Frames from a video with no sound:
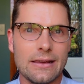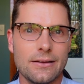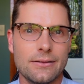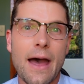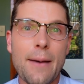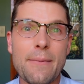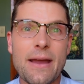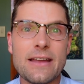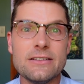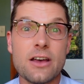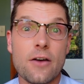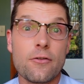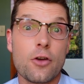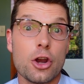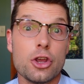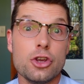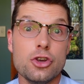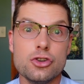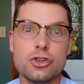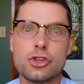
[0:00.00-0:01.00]
That means I've got
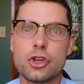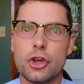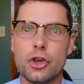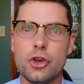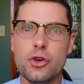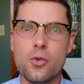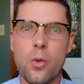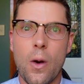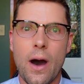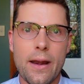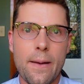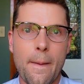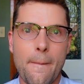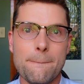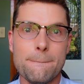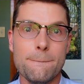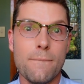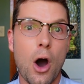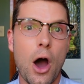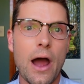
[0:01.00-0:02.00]
to use Q1
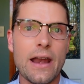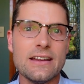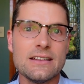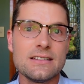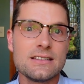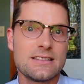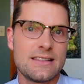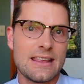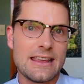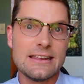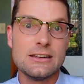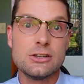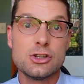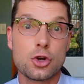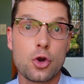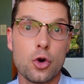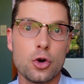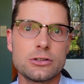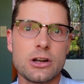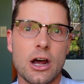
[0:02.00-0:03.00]
minus the
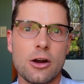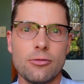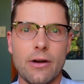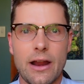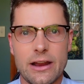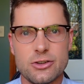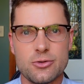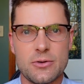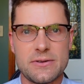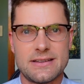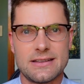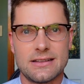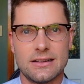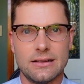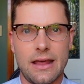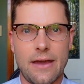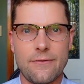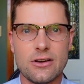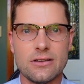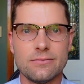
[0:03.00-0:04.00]
interquartile range, which is
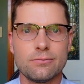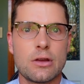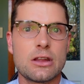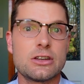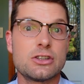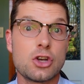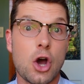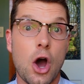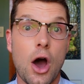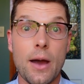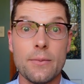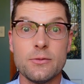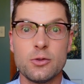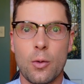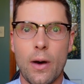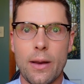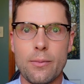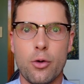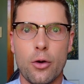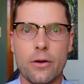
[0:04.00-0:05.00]
11, times
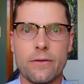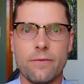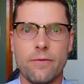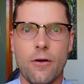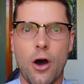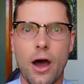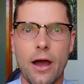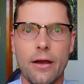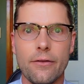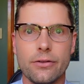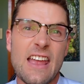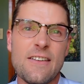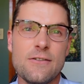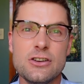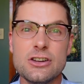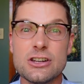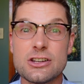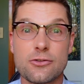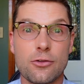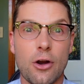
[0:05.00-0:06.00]
1.5. If you
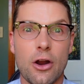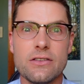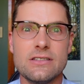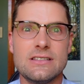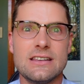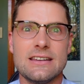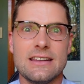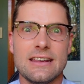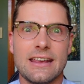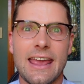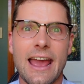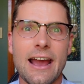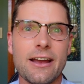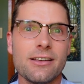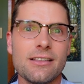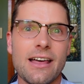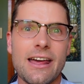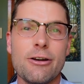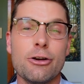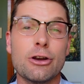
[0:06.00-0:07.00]
just throw this into your
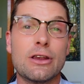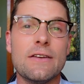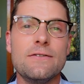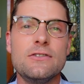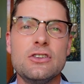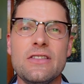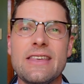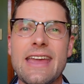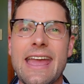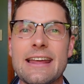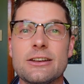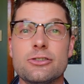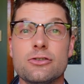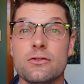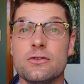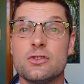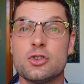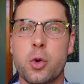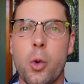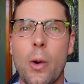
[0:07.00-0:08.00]
calculator, it gives you the answer
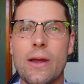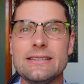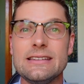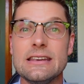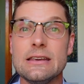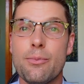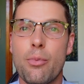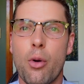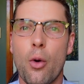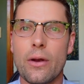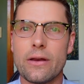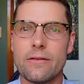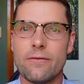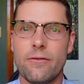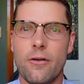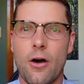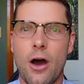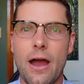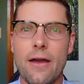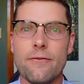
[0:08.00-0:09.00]
of
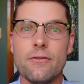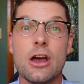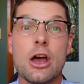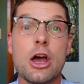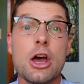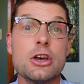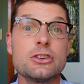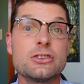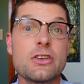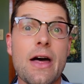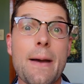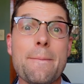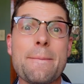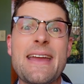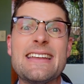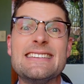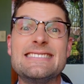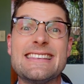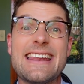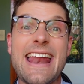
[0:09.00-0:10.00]
20.5. So that
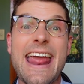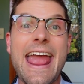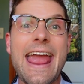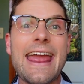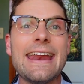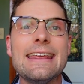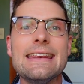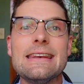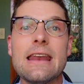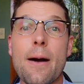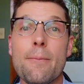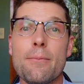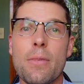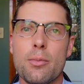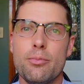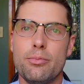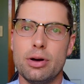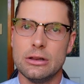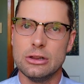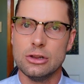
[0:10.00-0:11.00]
means that any number
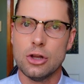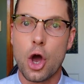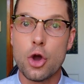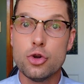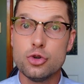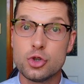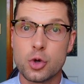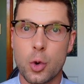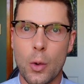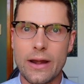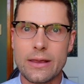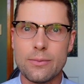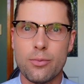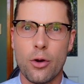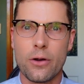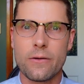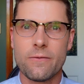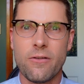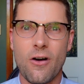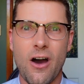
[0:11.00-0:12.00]
below
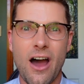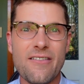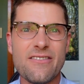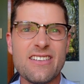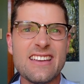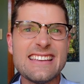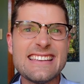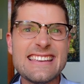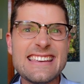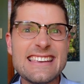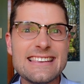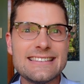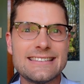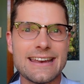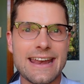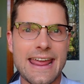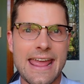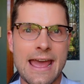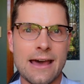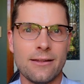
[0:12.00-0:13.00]
20.5 is
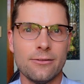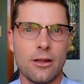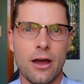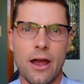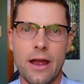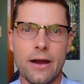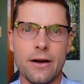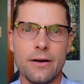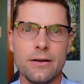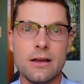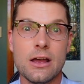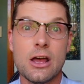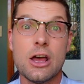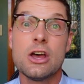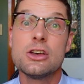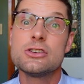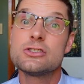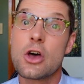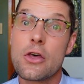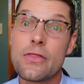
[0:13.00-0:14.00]
an outlier.
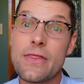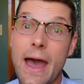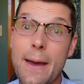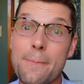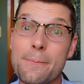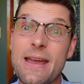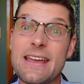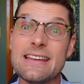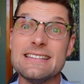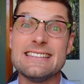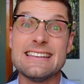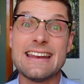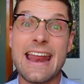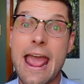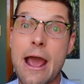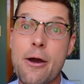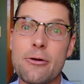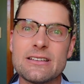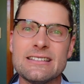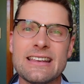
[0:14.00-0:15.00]
So that means in
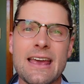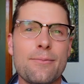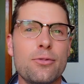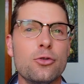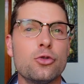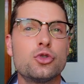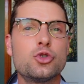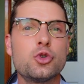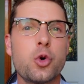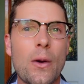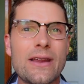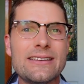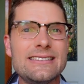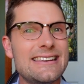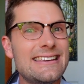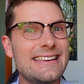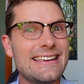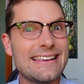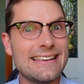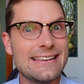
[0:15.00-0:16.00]
our example,
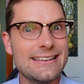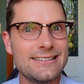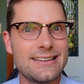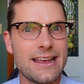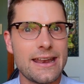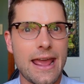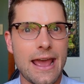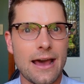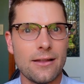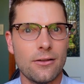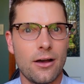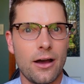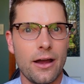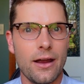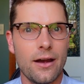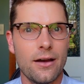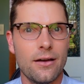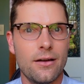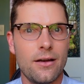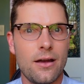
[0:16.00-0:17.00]
20 is an
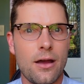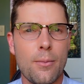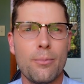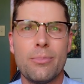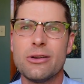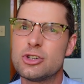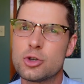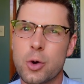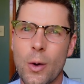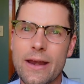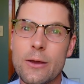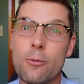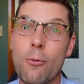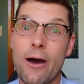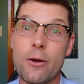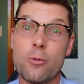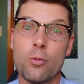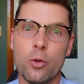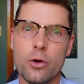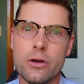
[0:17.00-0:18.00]
outlier, but
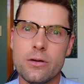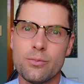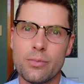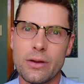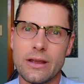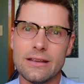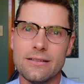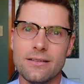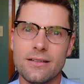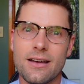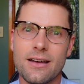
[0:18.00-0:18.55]
21 wouldn't be.